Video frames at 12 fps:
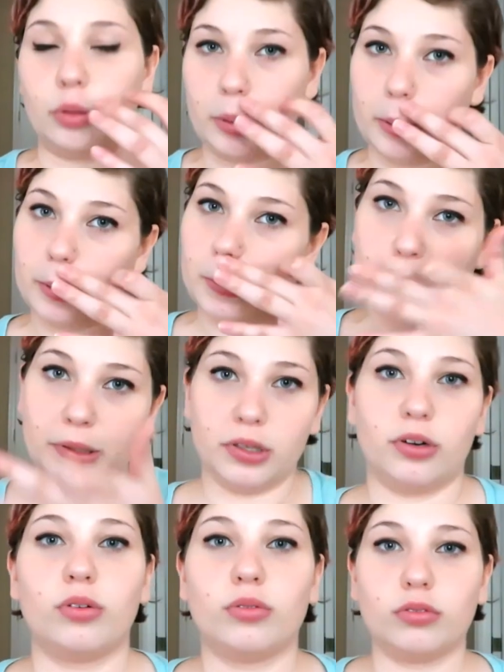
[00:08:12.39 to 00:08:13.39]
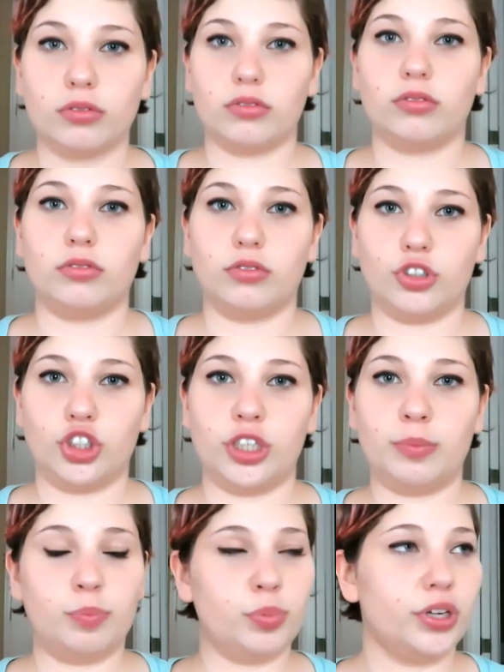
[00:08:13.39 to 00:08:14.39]
They're, you know,
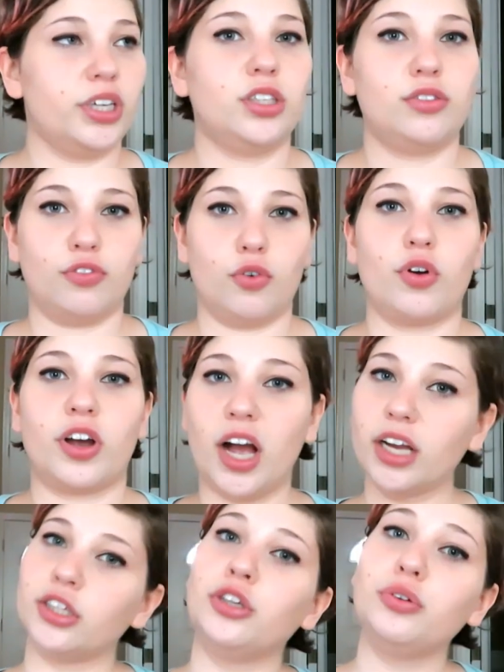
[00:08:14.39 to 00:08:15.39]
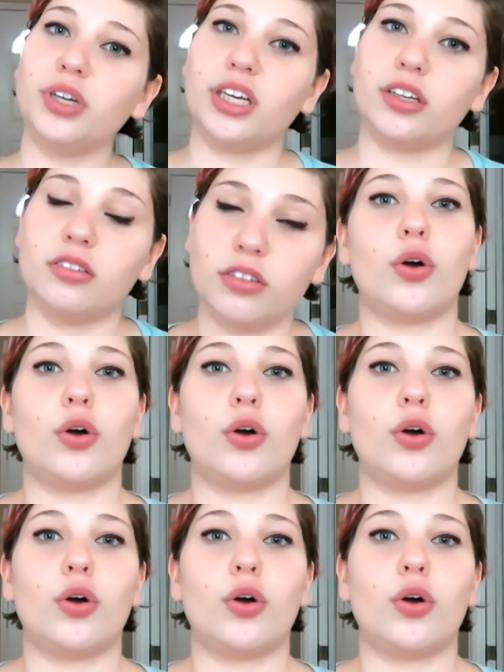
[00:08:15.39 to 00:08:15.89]
she breeds for continuity.